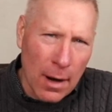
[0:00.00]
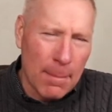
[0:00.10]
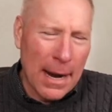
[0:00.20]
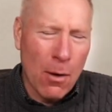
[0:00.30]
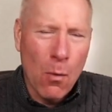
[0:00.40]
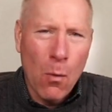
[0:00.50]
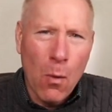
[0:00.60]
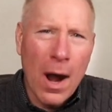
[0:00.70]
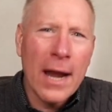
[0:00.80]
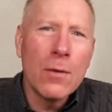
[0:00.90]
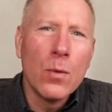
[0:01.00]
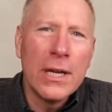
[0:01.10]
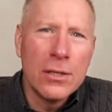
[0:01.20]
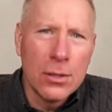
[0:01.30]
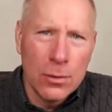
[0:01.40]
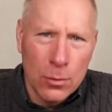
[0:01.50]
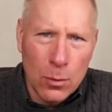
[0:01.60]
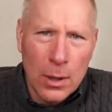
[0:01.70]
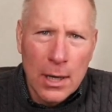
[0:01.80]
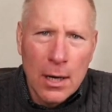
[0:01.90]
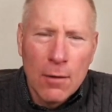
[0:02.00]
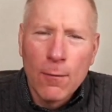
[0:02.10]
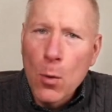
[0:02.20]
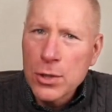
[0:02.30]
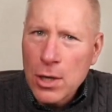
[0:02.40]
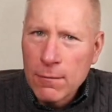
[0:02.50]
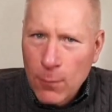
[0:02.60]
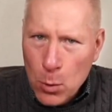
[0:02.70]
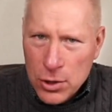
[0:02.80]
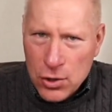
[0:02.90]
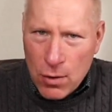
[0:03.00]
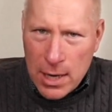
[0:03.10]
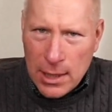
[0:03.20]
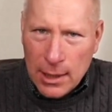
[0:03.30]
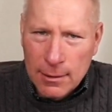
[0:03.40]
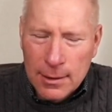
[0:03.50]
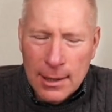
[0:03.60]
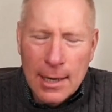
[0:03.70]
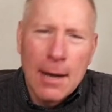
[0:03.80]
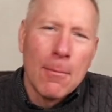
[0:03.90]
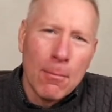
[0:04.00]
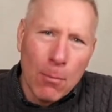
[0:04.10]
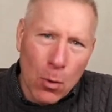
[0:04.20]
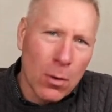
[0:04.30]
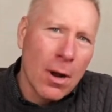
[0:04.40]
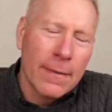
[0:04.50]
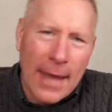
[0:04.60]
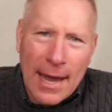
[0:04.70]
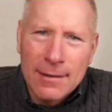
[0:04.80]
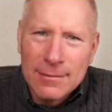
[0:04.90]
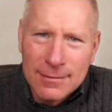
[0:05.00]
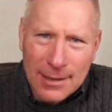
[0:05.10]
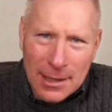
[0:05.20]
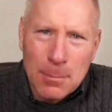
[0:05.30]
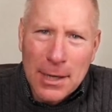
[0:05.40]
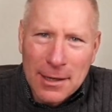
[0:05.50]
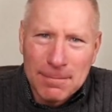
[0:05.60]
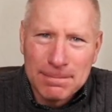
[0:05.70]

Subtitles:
about why we do force-on-force training. More on that in a minute.